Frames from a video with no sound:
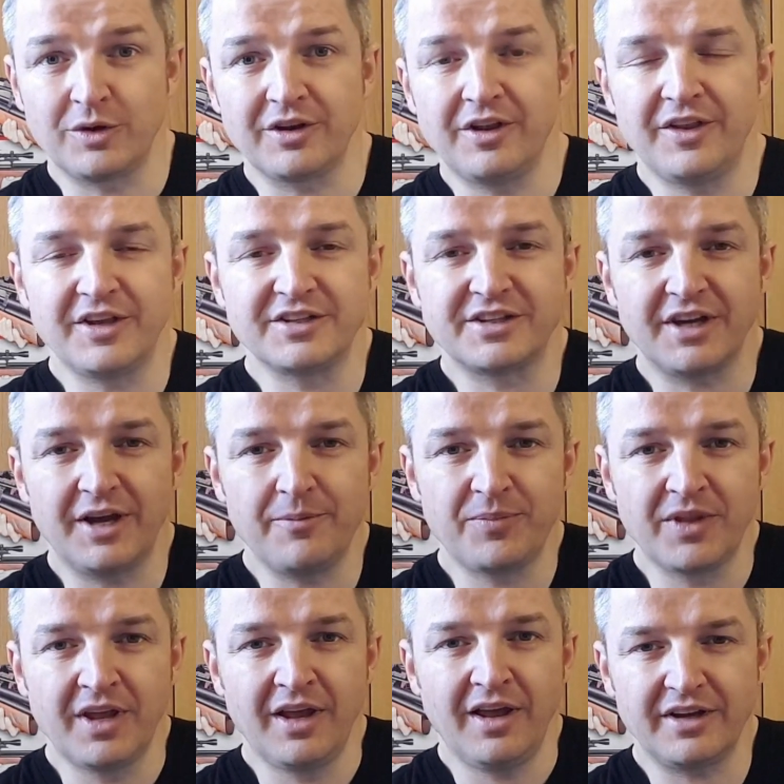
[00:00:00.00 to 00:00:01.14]
there's I'm
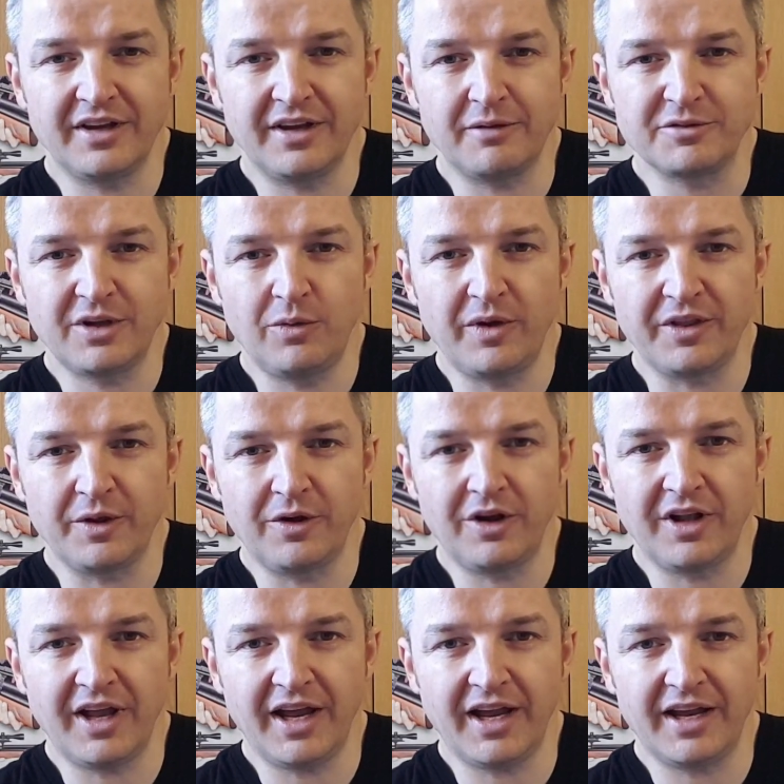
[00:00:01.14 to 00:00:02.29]
still with you
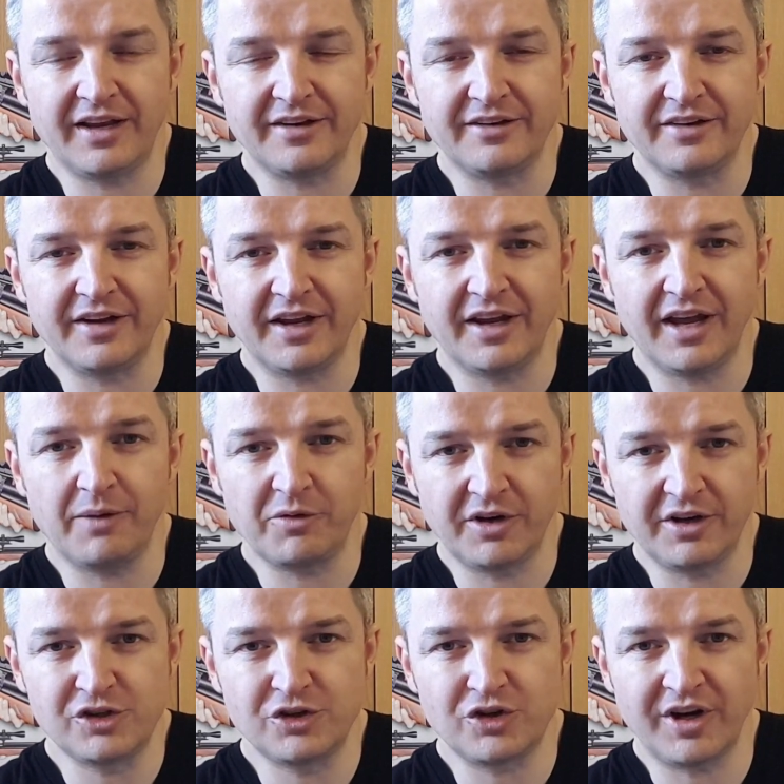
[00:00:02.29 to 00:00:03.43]
all, and I'm
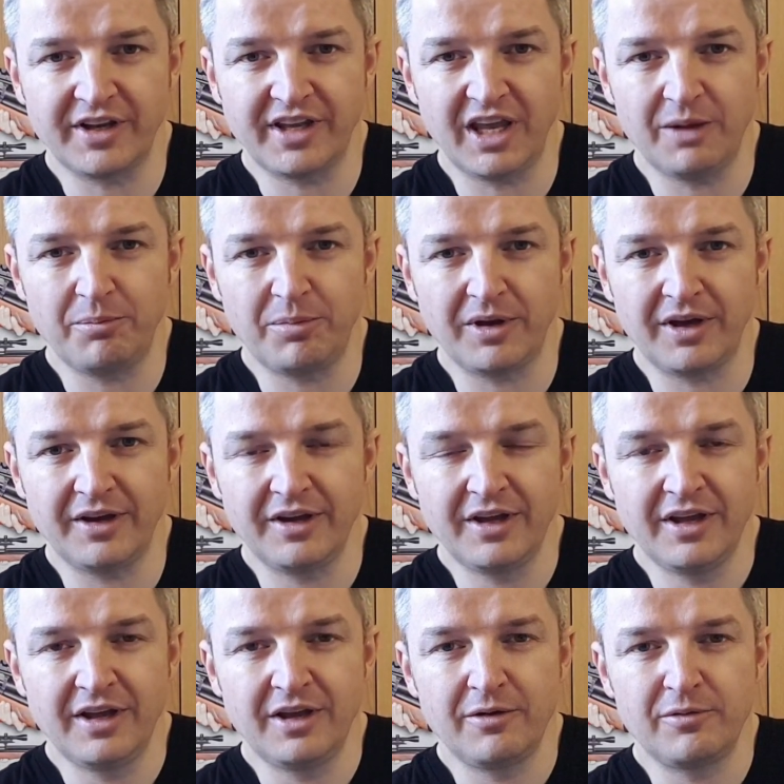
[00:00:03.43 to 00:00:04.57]
going to try and keep
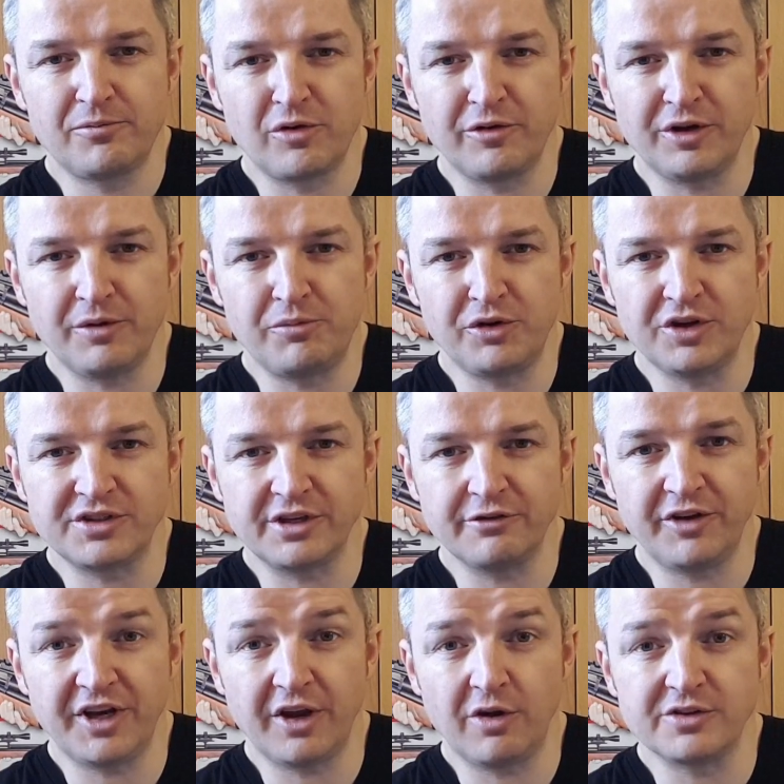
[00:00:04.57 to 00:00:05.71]
producing
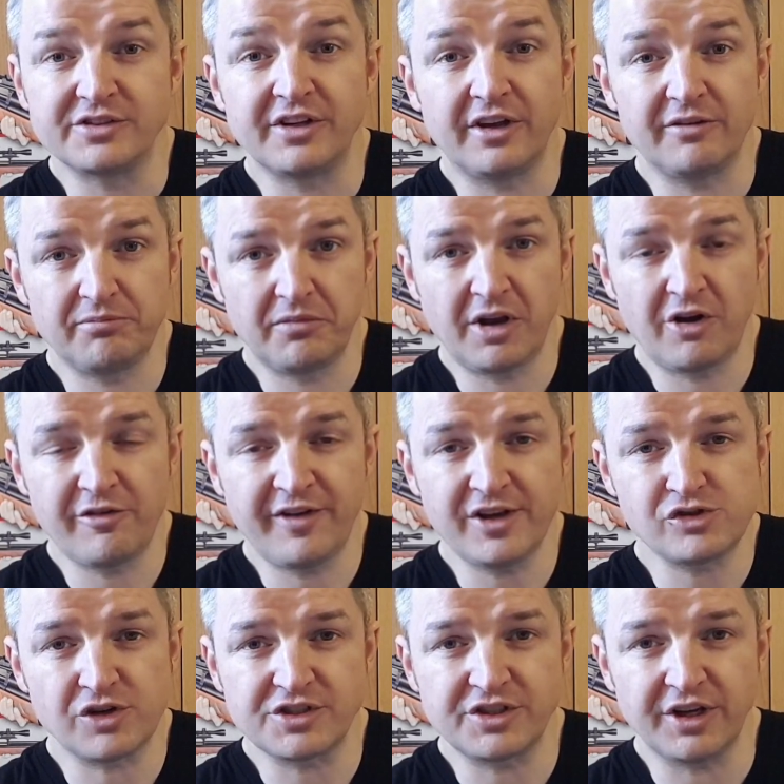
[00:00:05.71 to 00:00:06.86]
videos that are of
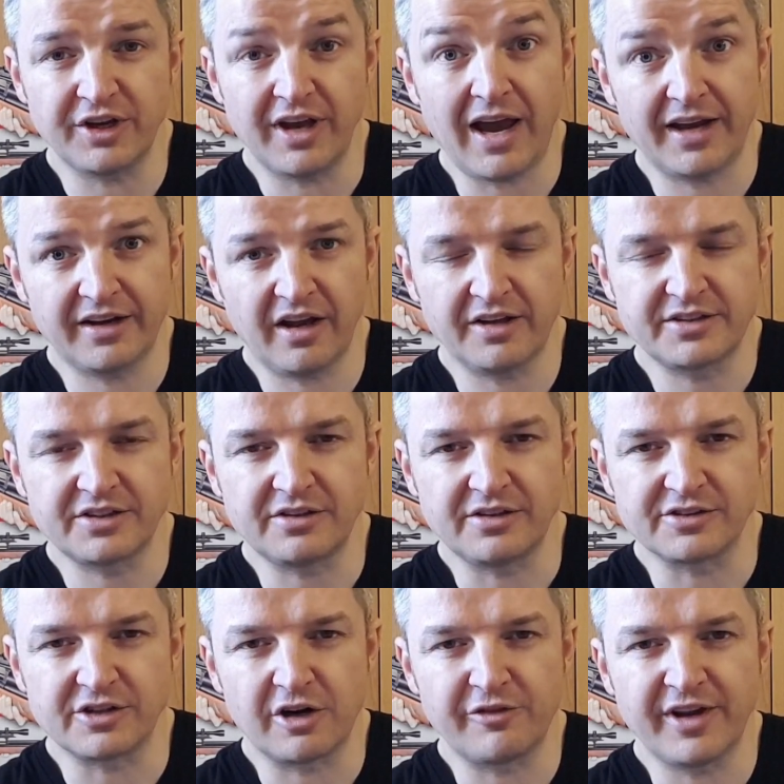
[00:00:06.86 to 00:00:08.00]
interest to you and
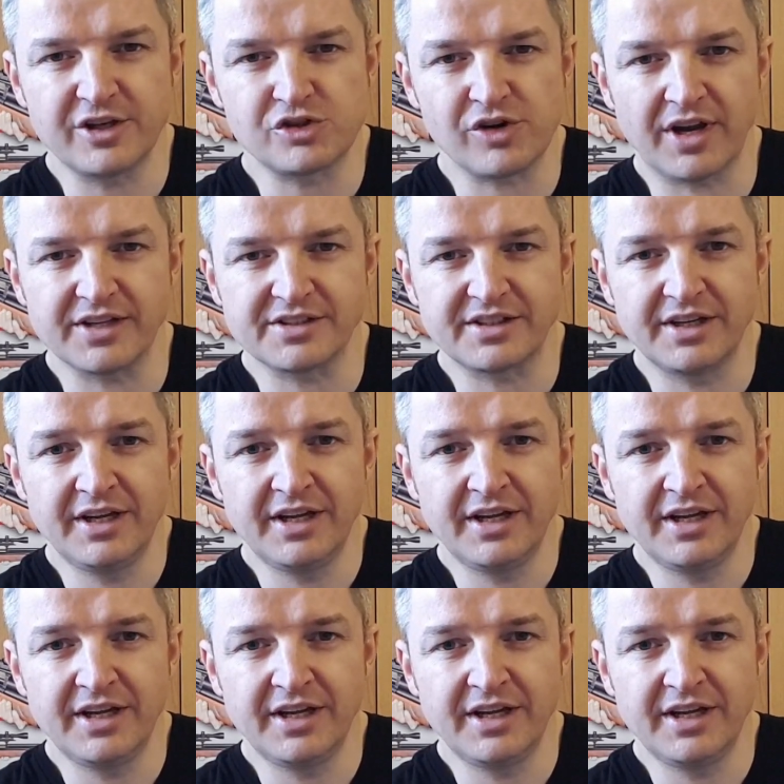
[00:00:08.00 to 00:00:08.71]
articles that are of interest.